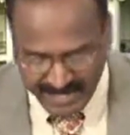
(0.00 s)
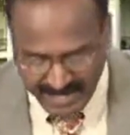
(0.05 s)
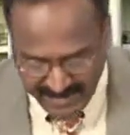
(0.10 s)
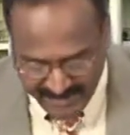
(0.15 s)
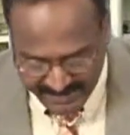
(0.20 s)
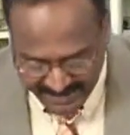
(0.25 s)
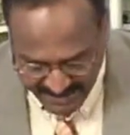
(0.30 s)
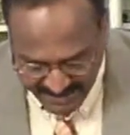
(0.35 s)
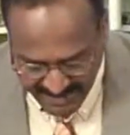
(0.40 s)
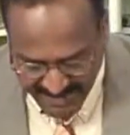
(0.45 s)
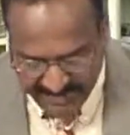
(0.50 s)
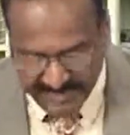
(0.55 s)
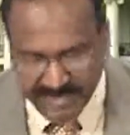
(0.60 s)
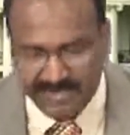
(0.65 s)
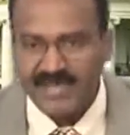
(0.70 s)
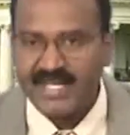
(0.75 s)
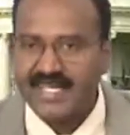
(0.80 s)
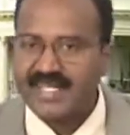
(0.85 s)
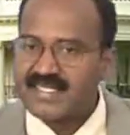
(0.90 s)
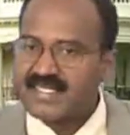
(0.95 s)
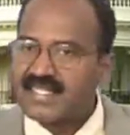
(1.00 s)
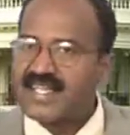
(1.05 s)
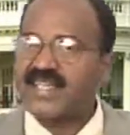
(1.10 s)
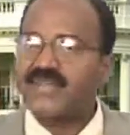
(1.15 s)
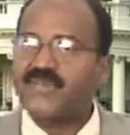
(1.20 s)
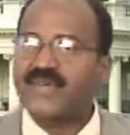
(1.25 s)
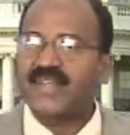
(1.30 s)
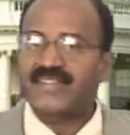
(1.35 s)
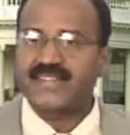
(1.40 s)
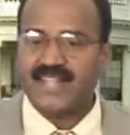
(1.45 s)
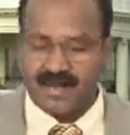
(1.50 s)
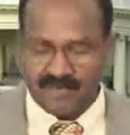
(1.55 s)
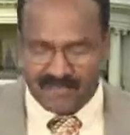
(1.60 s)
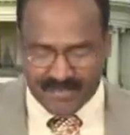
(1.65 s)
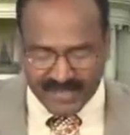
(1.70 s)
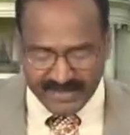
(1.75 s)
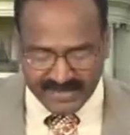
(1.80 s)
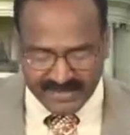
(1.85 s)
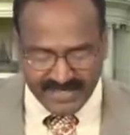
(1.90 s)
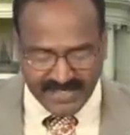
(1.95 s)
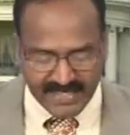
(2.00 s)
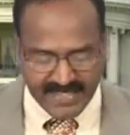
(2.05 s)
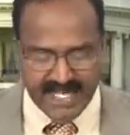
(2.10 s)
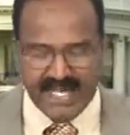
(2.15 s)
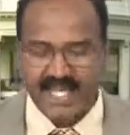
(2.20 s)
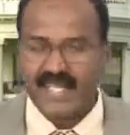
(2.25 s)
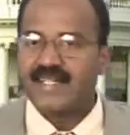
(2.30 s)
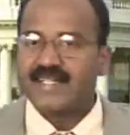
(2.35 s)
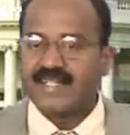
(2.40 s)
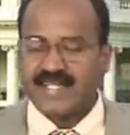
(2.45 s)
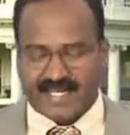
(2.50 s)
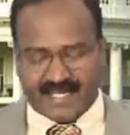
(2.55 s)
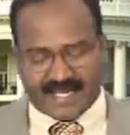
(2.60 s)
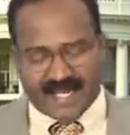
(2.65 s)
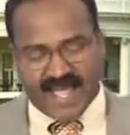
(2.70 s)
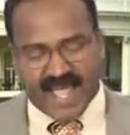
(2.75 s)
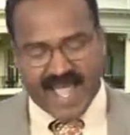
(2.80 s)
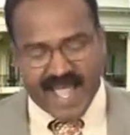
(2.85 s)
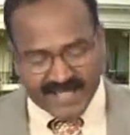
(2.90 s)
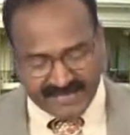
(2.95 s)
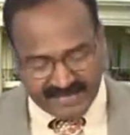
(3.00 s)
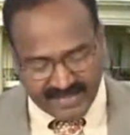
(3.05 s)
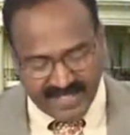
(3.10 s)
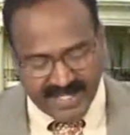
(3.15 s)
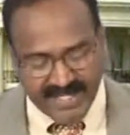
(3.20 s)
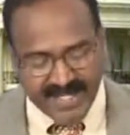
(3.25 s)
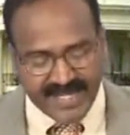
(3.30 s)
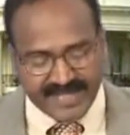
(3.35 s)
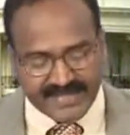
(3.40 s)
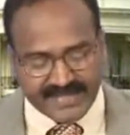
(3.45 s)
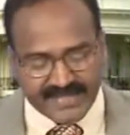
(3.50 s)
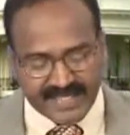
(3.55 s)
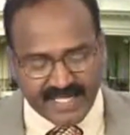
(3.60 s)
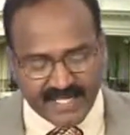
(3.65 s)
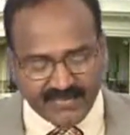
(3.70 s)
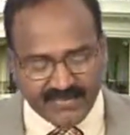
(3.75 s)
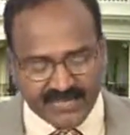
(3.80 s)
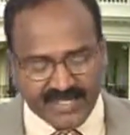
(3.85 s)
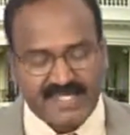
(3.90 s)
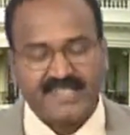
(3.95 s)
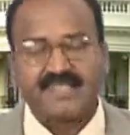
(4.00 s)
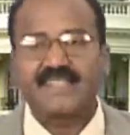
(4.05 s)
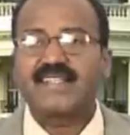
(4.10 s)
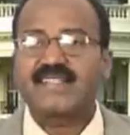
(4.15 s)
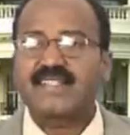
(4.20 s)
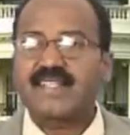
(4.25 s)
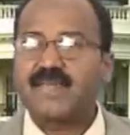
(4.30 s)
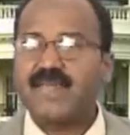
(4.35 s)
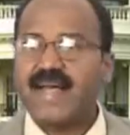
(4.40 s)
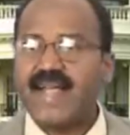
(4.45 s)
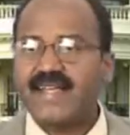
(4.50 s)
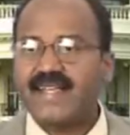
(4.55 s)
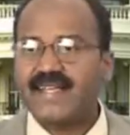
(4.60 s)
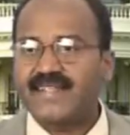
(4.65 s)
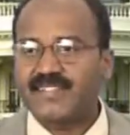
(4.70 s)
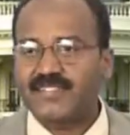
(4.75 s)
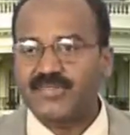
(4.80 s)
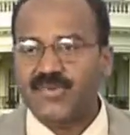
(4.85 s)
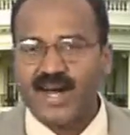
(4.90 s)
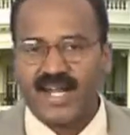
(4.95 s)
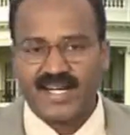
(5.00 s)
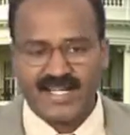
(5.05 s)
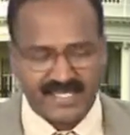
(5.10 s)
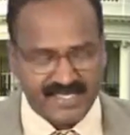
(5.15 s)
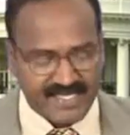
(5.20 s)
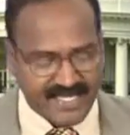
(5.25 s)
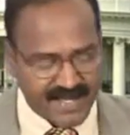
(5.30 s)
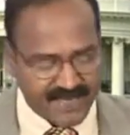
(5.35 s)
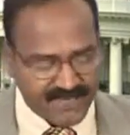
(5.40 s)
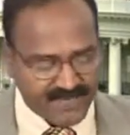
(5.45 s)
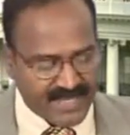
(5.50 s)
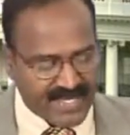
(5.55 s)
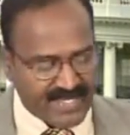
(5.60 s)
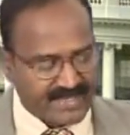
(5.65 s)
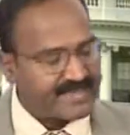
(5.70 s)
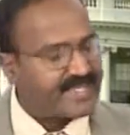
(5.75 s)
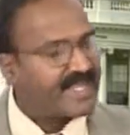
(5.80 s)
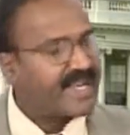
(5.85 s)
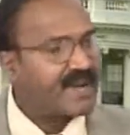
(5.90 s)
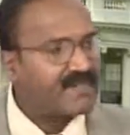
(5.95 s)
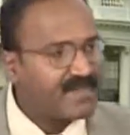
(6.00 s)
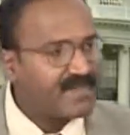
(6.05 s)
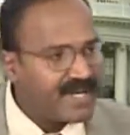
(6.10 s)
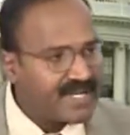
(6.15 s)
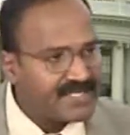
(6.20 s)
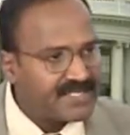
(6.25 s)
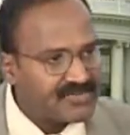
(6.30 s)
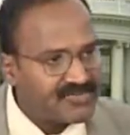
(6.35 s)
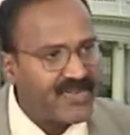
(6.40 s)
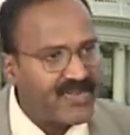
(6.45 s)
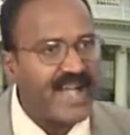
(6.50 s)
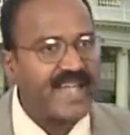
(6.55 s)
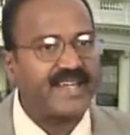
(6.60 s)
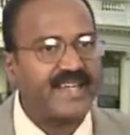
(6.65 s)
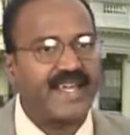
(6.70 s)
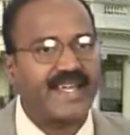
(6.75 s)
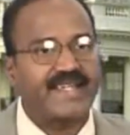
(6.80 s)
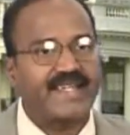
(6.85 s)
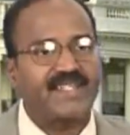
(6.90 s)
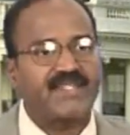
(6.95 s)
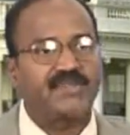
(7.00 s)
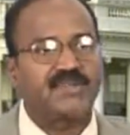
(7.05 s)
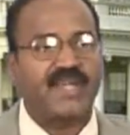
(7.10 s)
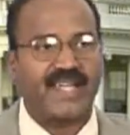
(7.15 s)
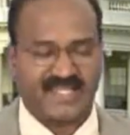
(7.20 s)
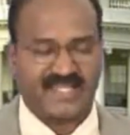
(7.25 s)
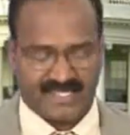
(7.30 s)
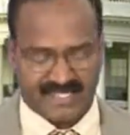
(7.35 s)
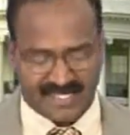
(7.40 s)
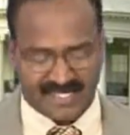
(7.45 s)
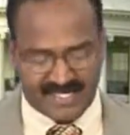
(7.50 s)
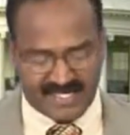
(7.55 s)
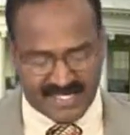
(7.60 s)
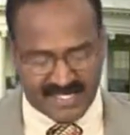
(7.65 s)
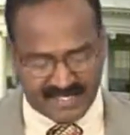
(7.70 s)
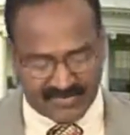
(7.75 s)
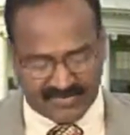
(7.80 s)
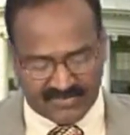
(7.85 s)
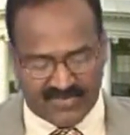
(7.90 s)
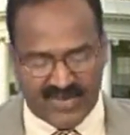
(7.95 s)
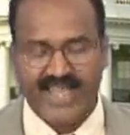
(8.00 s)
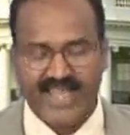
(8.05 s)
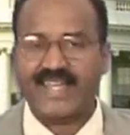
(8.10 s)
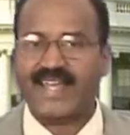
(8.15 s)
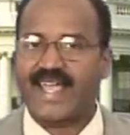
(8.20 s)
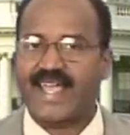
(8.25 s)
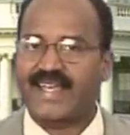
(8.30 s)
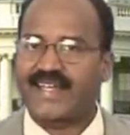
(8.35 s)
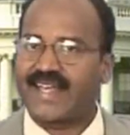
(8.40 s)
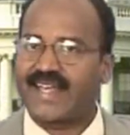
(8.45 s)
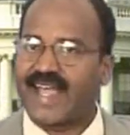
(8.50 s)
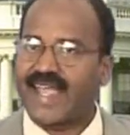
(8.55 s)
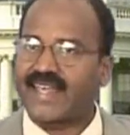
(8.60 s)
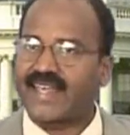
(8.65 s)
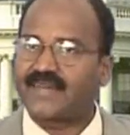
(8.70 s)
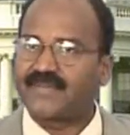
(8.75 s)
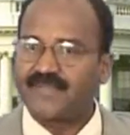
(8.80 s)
There are some illustrative examples in the auxiliary itself. Systematic zoology, the number is 592 extension 599.